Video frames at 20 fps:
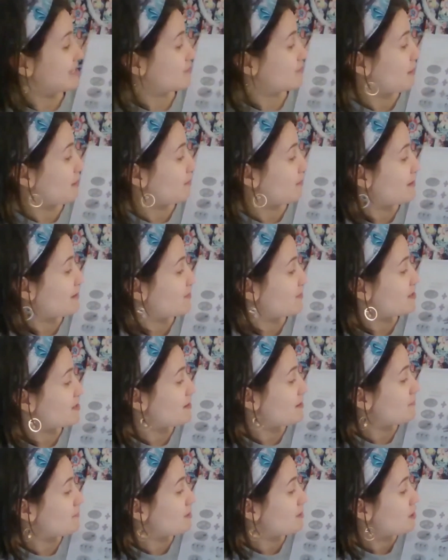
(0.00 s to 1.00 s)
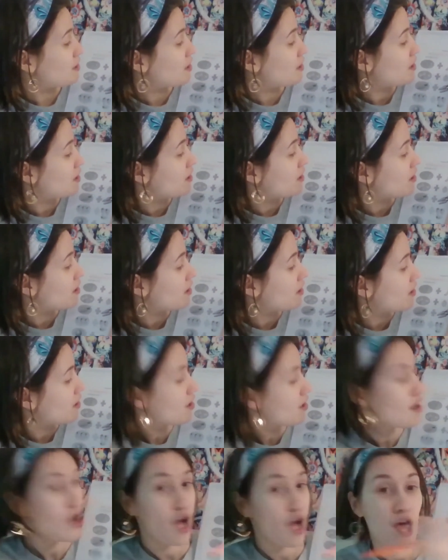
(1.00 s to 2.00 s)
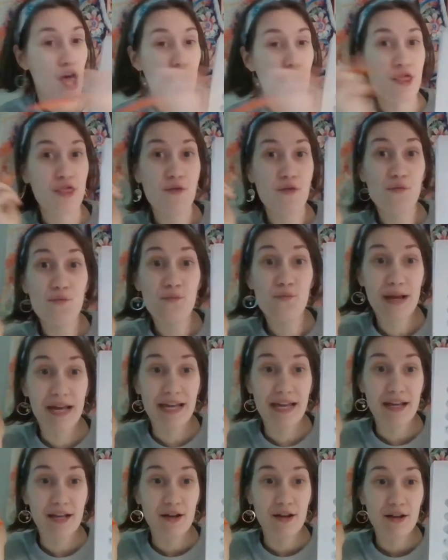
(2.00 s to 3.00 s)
So I'm gonna write the number three.